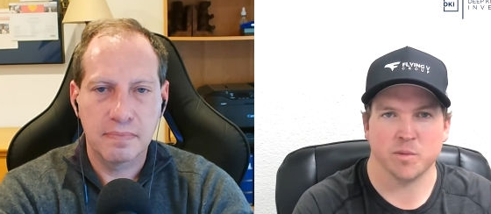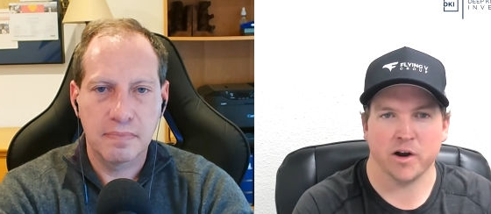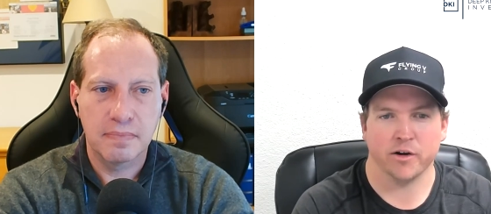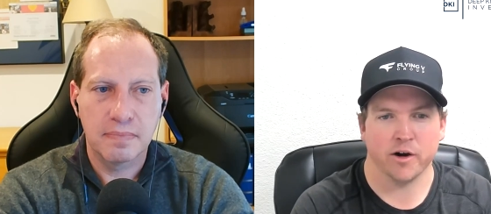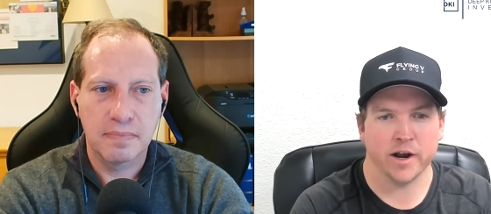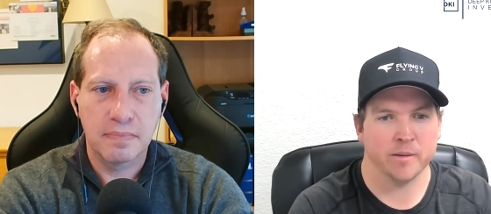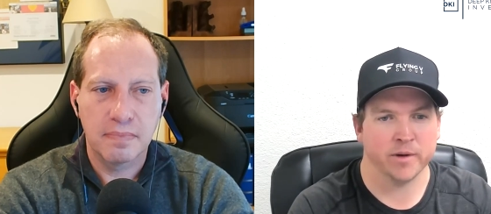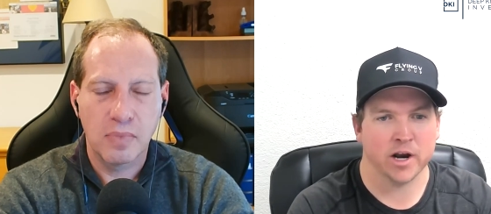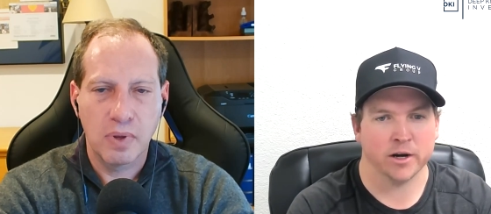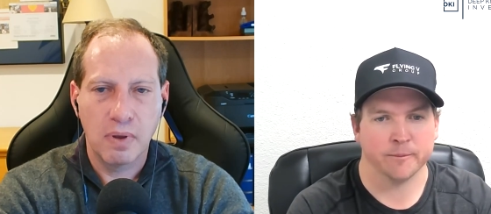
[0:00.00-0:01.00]
Speaker 1: about
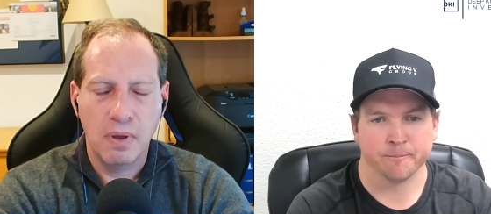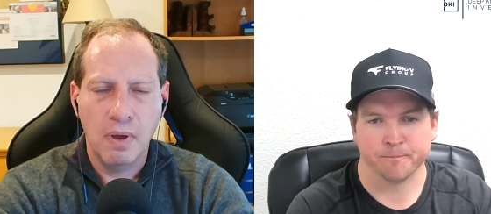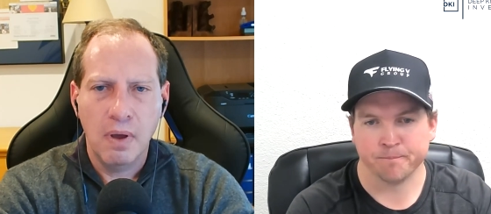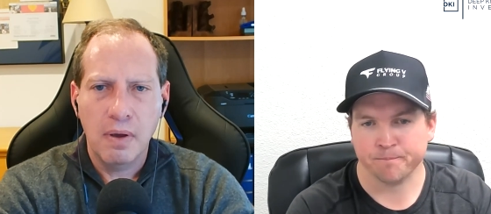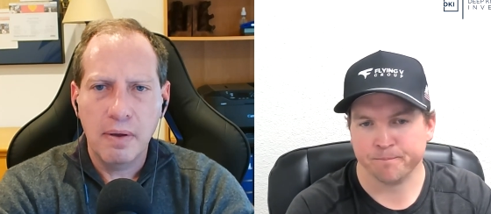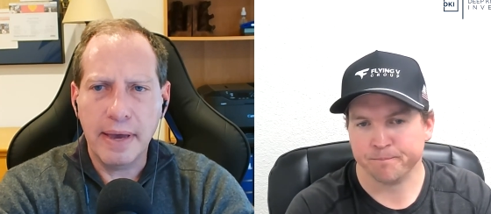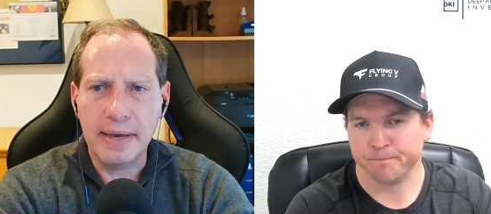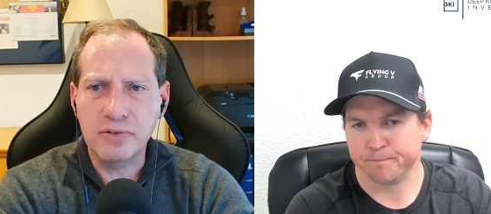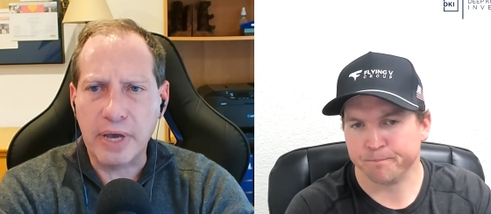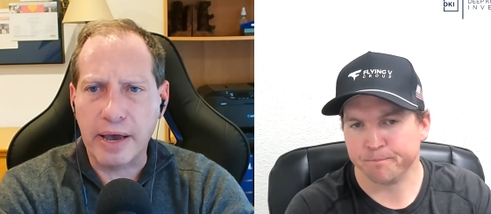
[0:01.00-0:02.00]
uranium, Gary.
Speaker 2: Yeah,
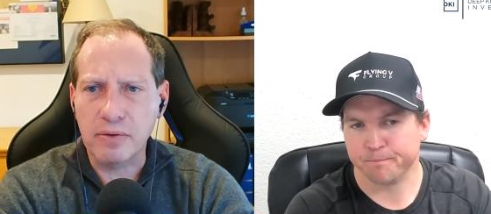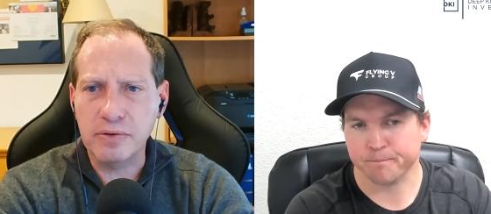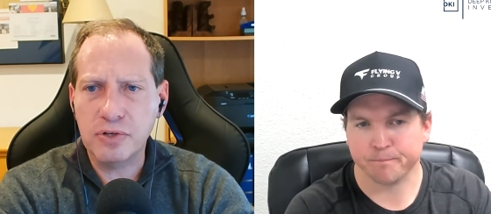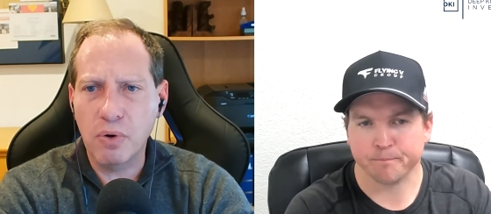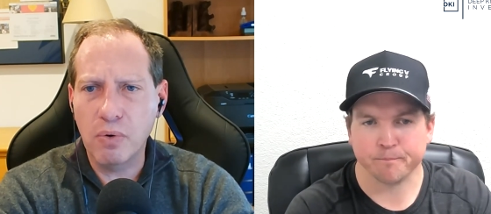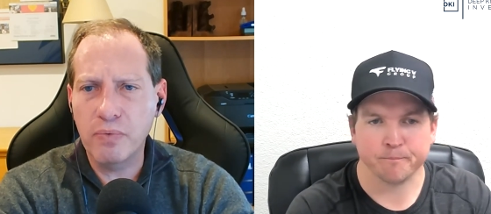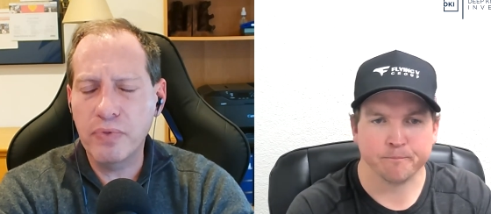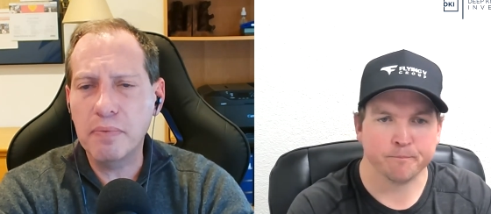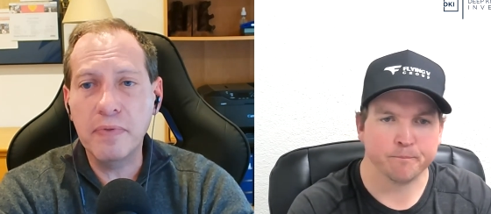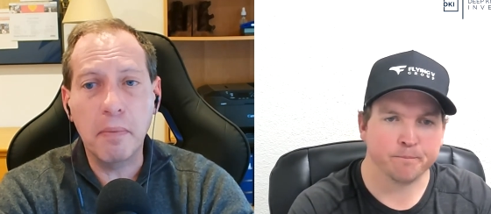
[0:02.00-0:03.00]
exactly. So
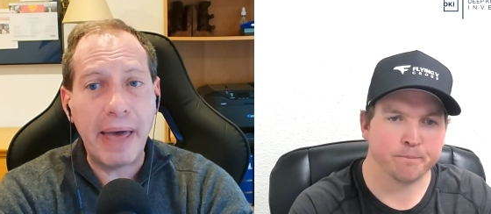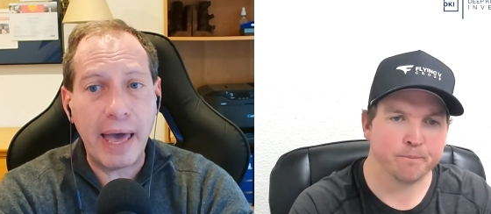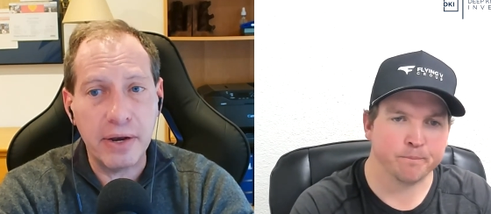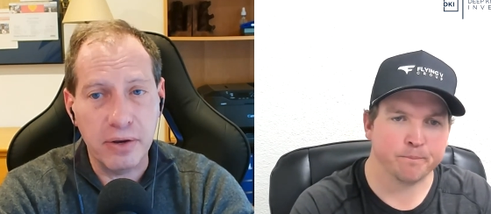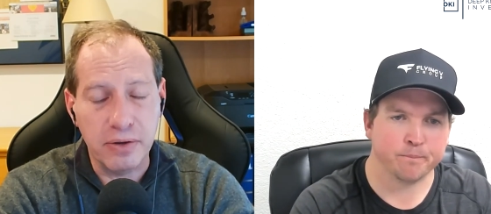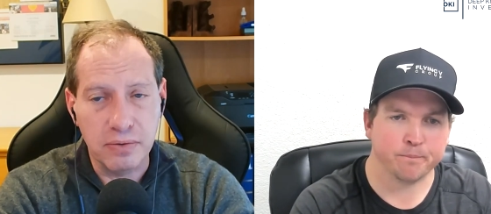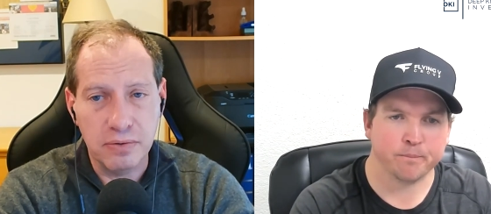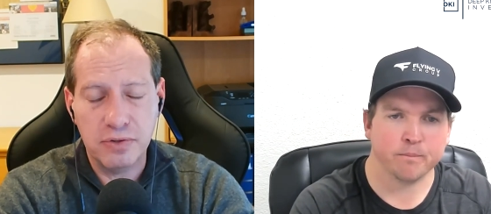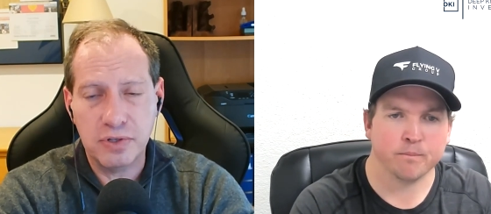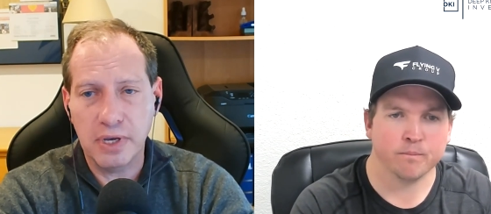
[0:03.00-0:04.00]
the bad
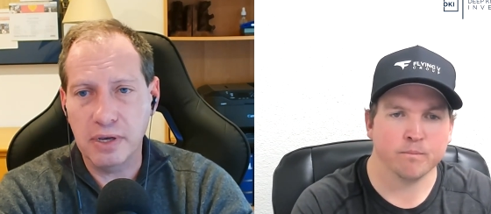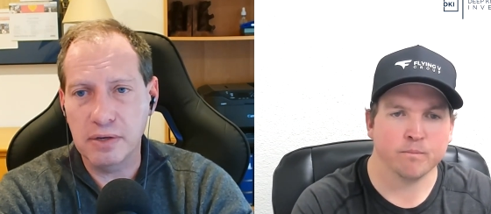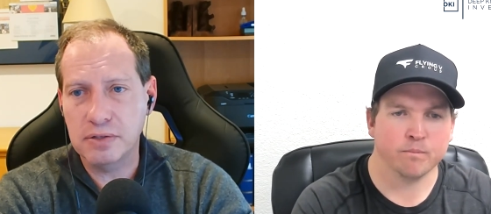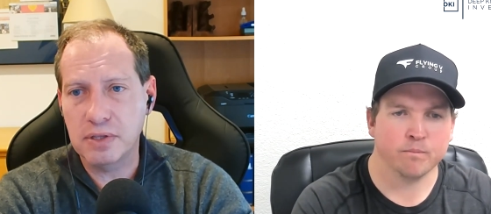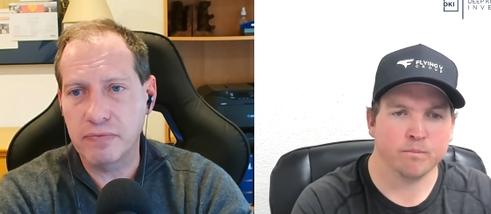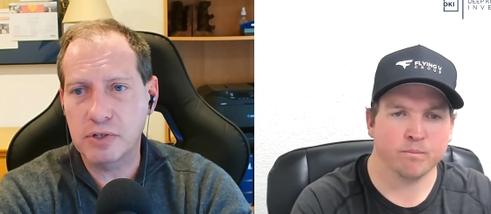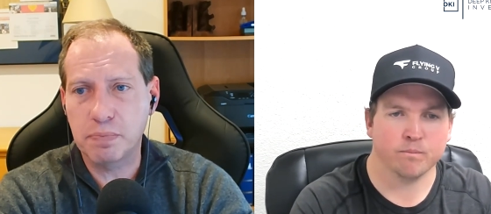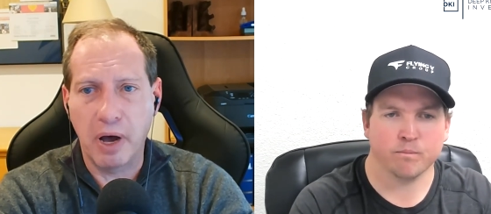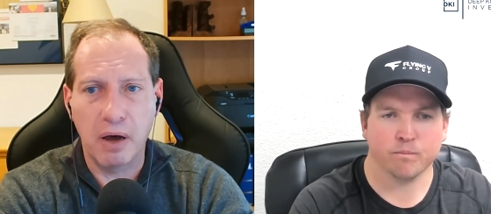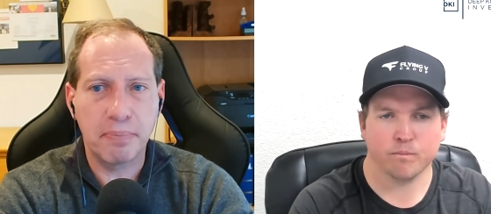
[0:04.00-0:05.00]
news is that the
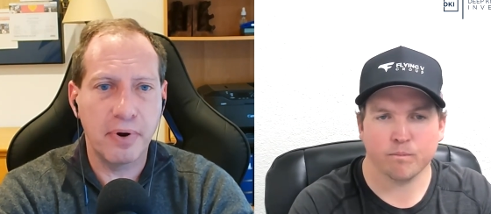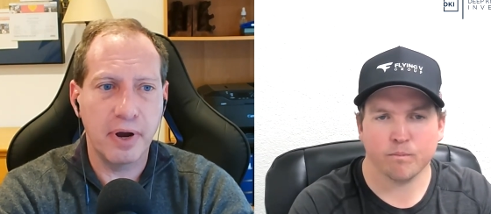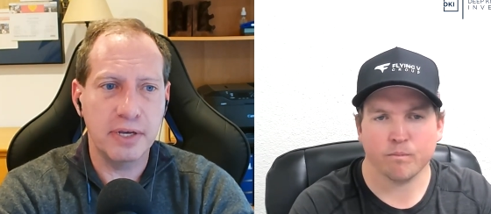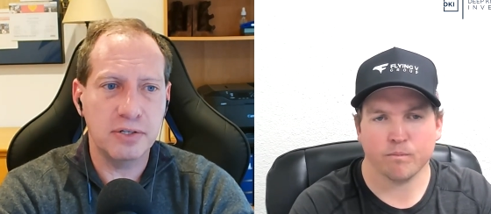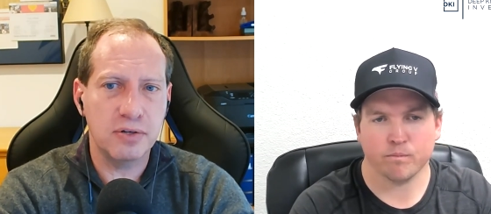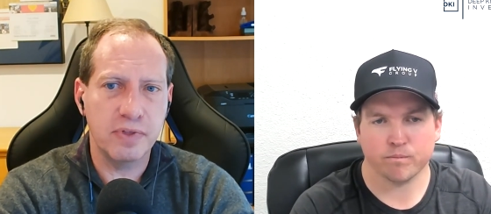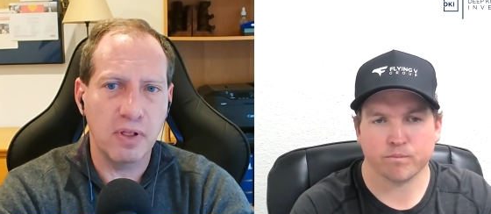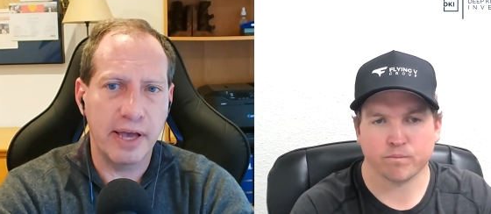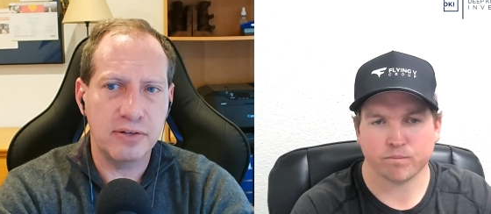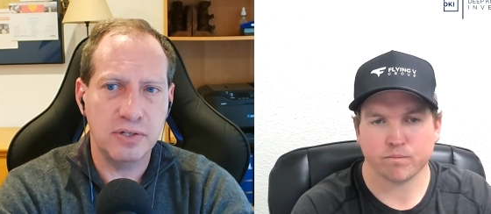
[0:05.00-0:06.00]
spot price over the
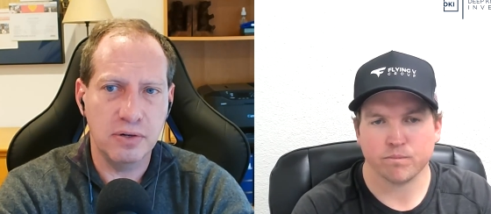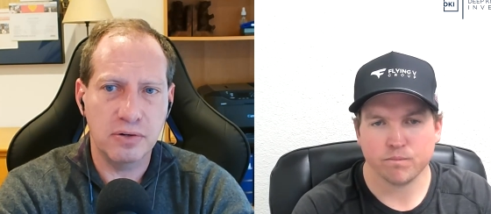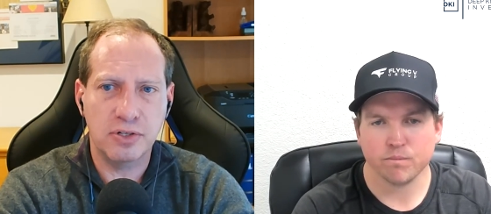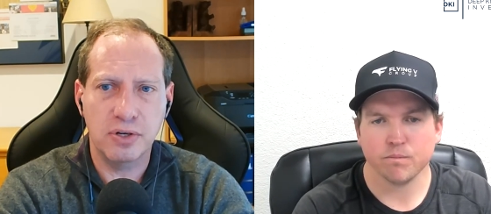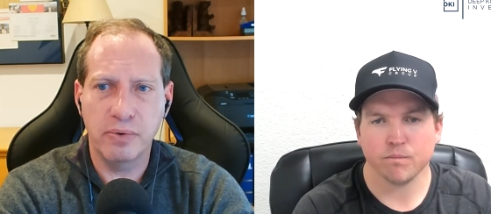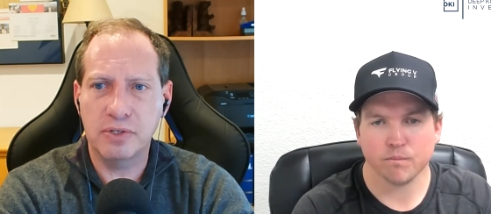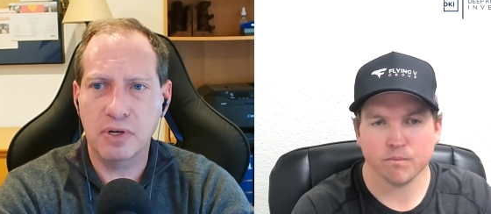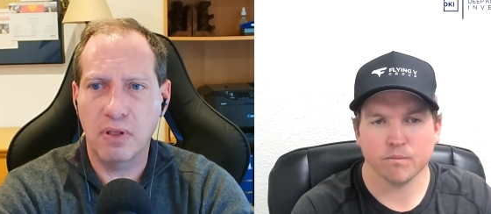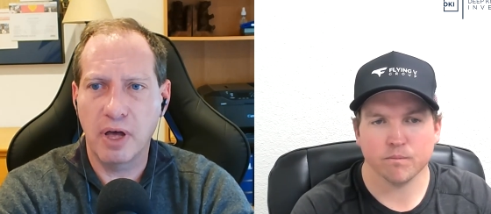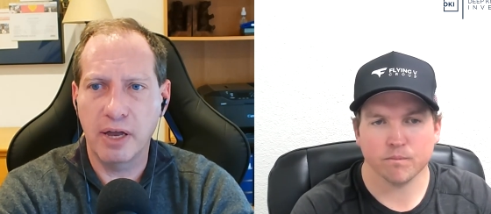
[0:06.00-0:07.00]
last year or so has
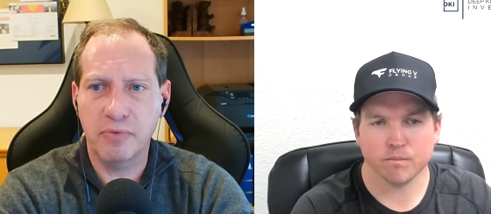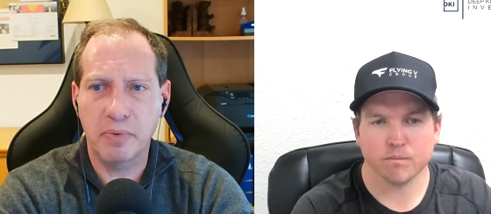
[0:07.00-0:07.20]
declined from